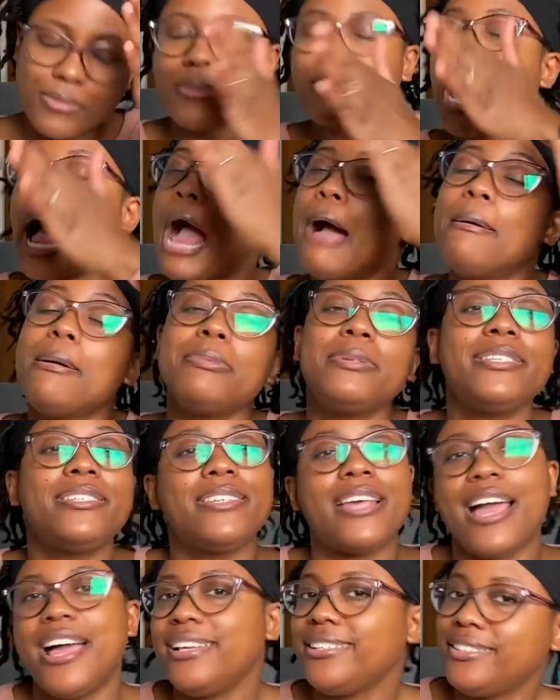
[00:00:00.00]
I'm
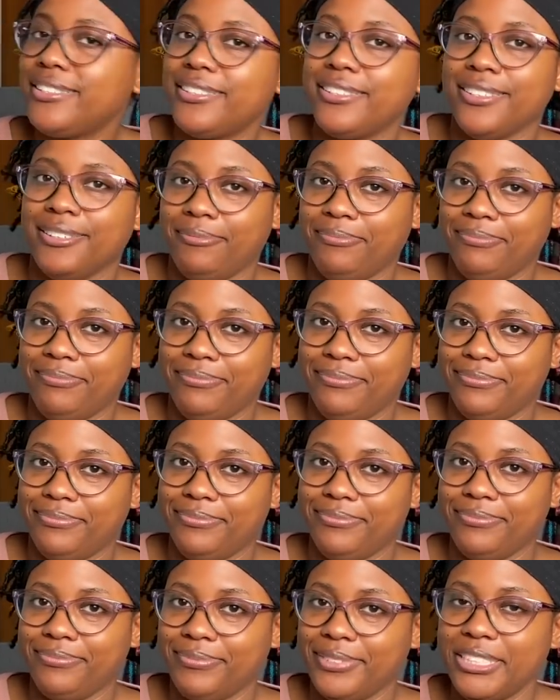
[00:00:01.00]
obsessed.
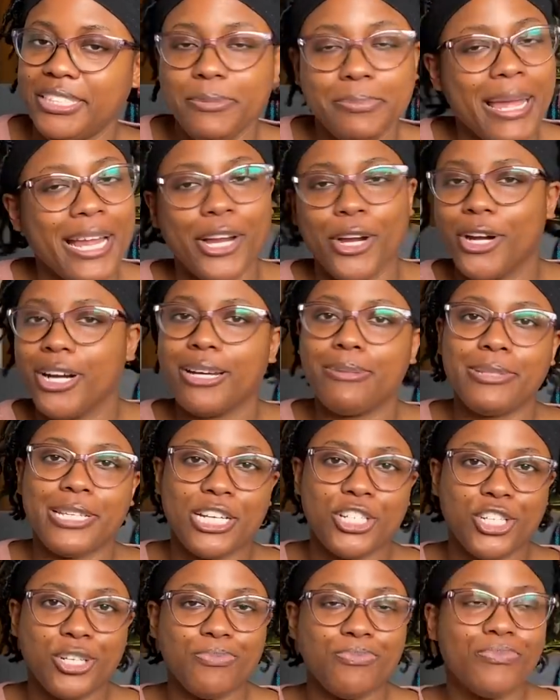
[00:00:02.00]
This is my current
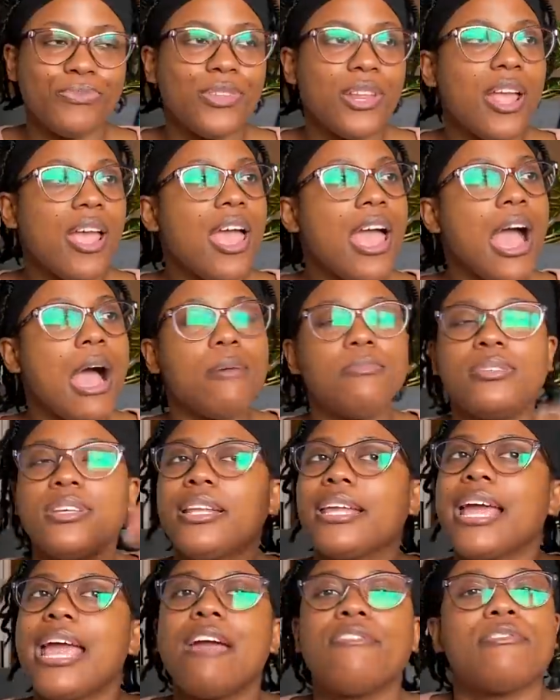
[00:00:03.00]
obsession. I'm
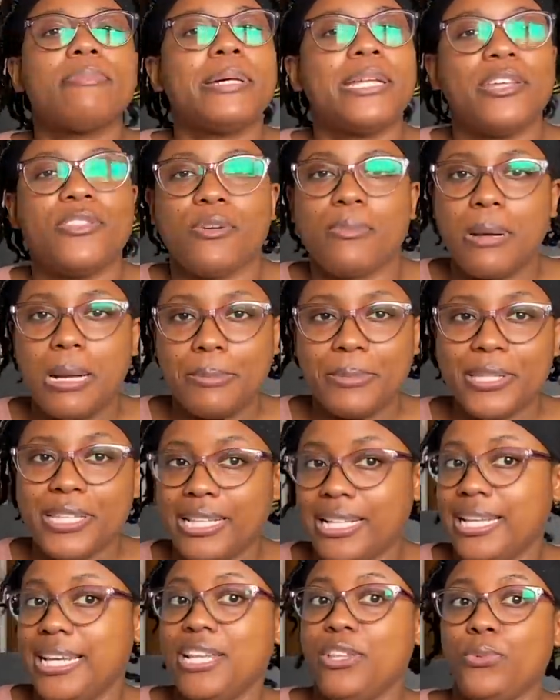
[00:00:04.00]
telling everybody and their mama that
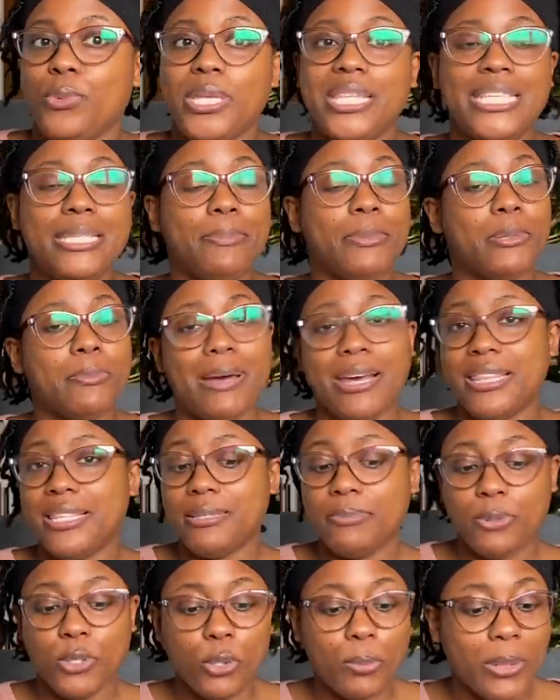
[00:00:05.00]
they need to read this book, buy this
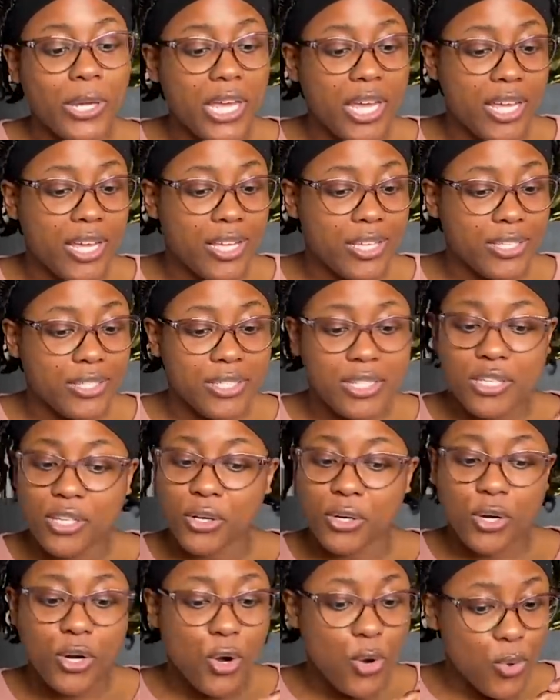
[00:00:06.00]
book, because
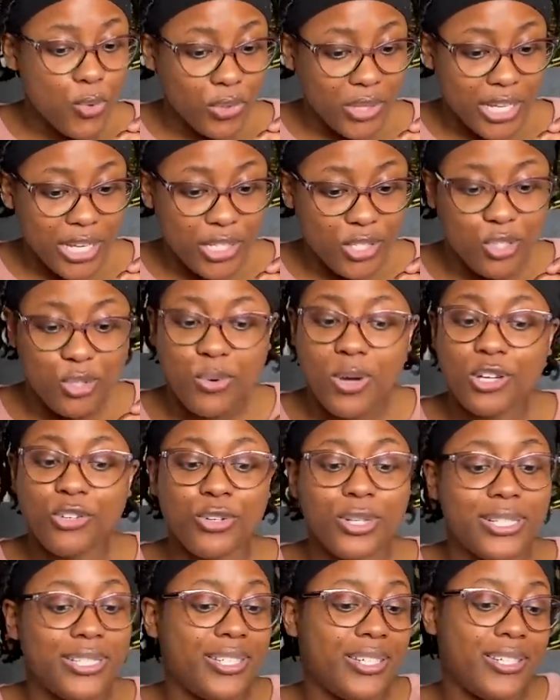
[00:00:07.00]
there are only
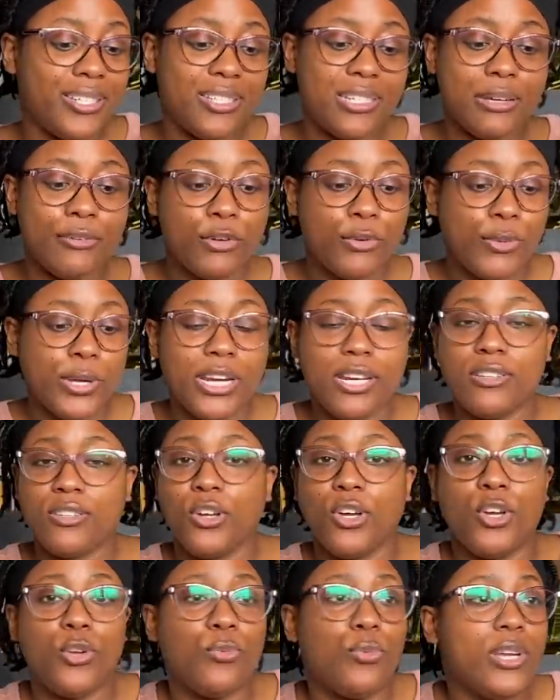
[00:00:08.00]
267 ratings
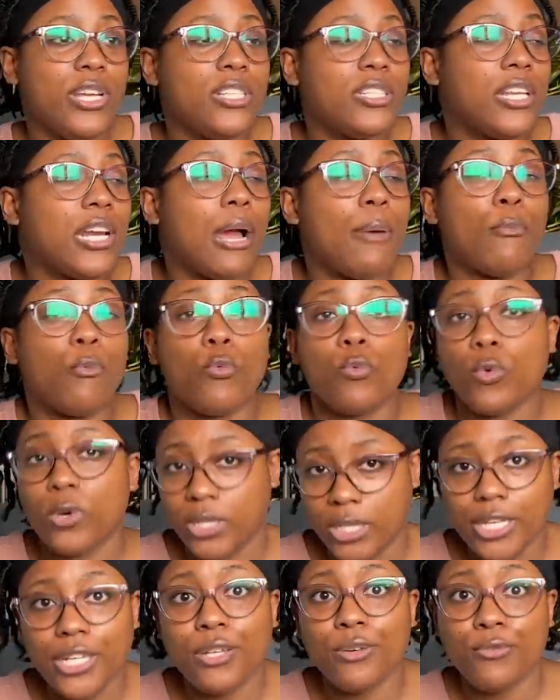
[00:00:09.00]
on Goodreads and I'm
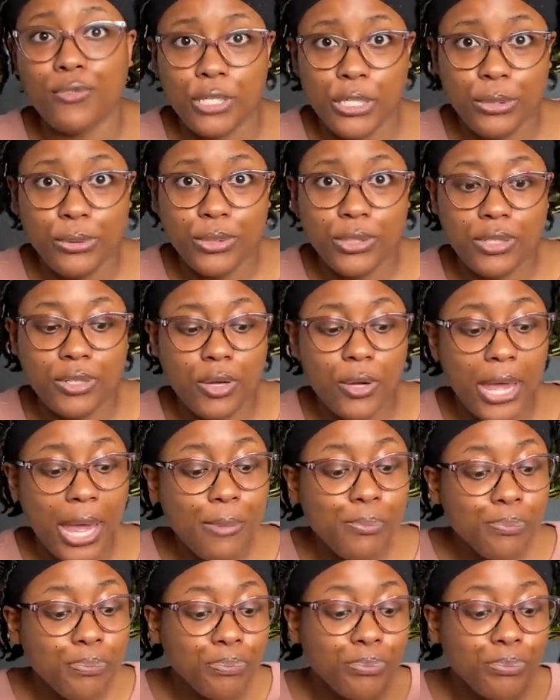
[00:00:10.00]
really confused. Okay.